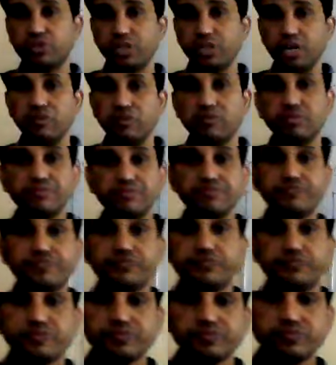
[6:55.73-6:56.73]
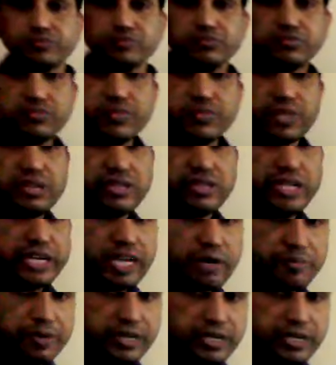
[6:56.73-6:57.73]
Now that
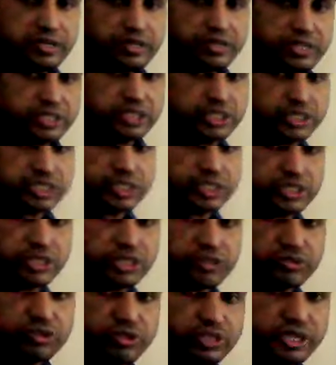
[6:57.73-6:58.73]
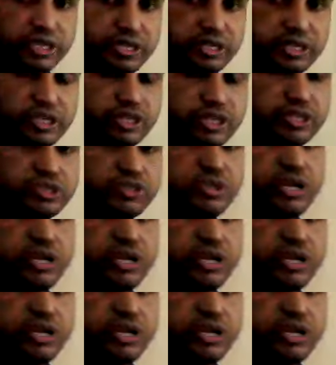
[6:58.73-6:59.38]
happened in resistor circuit. Okay. So